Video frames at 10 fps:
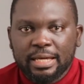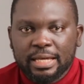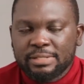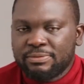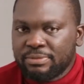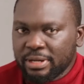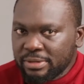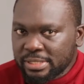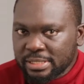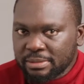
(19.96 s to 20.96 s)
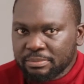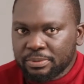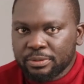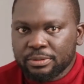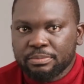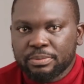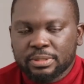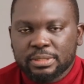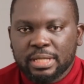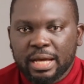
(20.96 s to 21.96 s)
It's very simple,
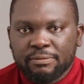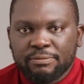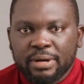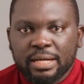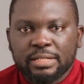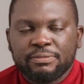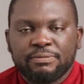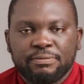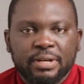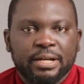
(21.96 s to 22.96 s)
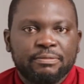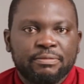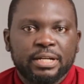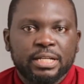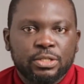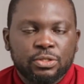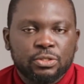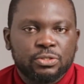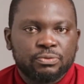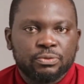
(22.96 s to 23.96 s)
but I find it very
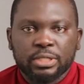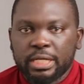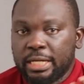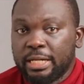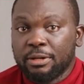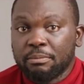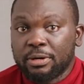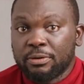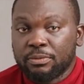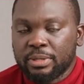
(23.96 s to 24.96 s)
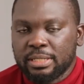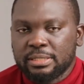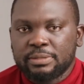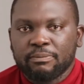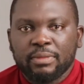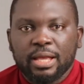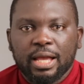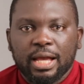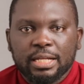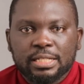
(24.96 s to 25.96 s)
useful in a number of ways,
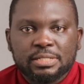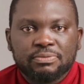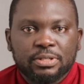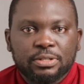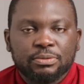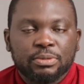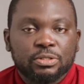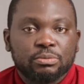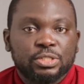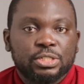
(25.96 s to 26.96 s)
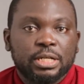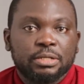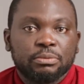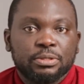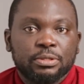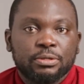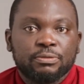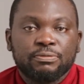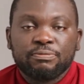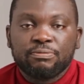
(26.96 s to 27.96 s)
and in this video we're going to be sharing with
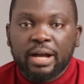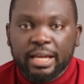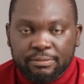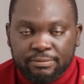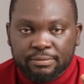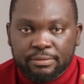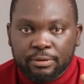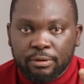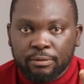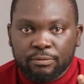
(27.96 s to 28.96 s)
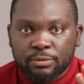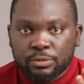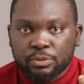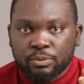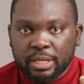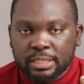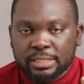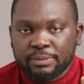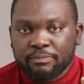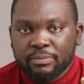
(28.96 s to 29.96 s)
you 5 of those
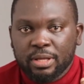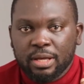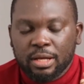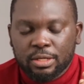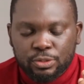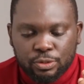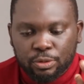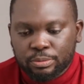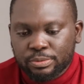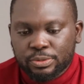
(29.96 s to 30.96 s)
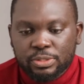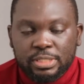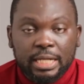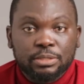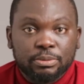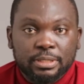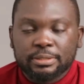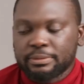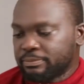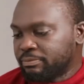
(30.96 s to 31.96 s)
ways. So to start
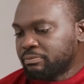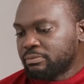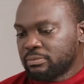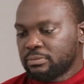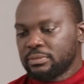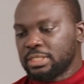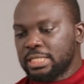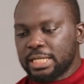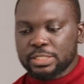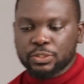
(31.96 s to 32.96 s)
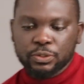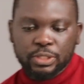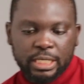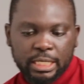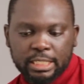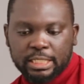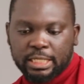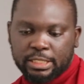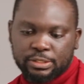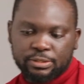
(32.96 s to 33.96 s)
with, let's go
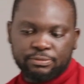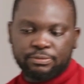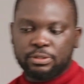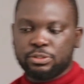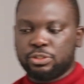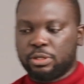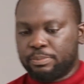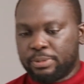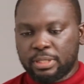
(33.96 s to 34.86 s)
into Photoshop.